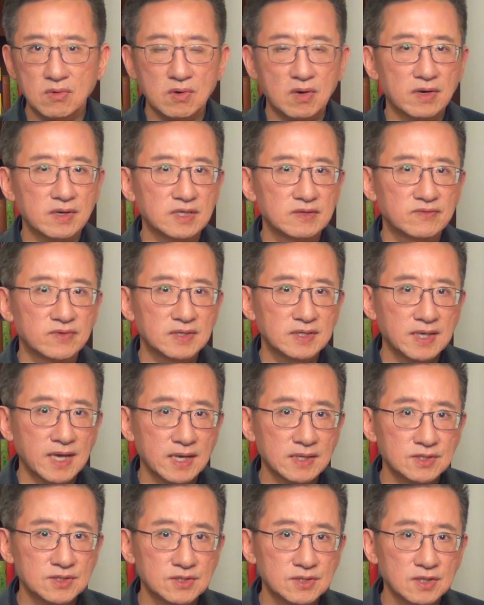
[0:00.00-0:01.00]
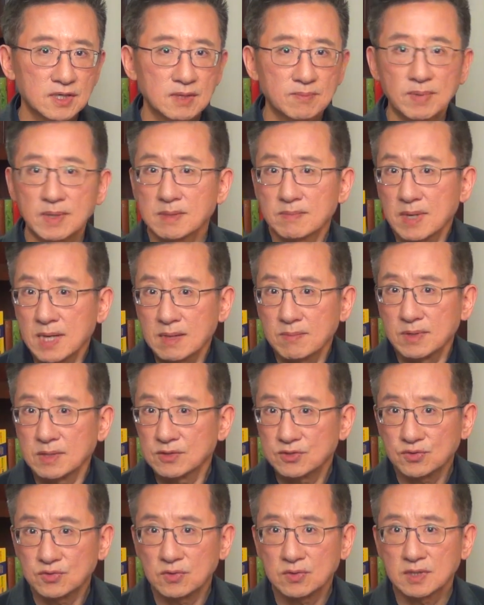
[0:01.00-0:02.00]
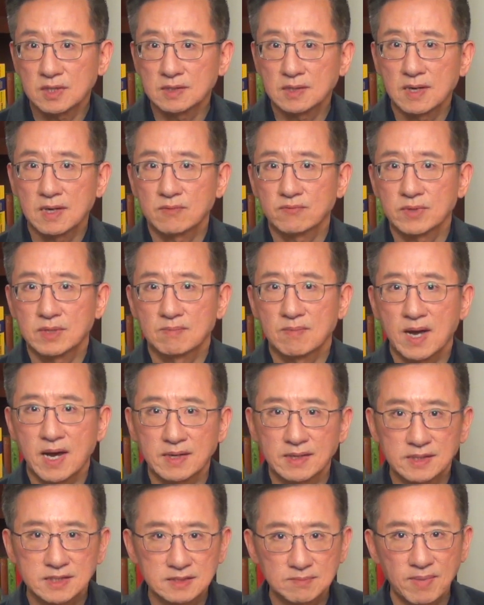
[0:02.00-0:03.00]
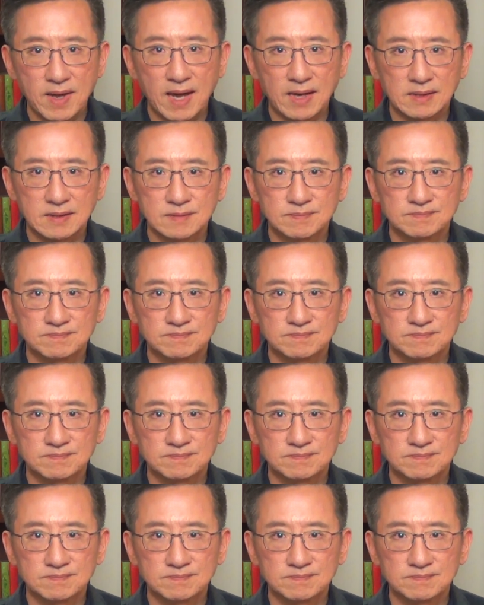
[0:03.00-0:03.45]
or even next year, but maybe sooner than we might expect.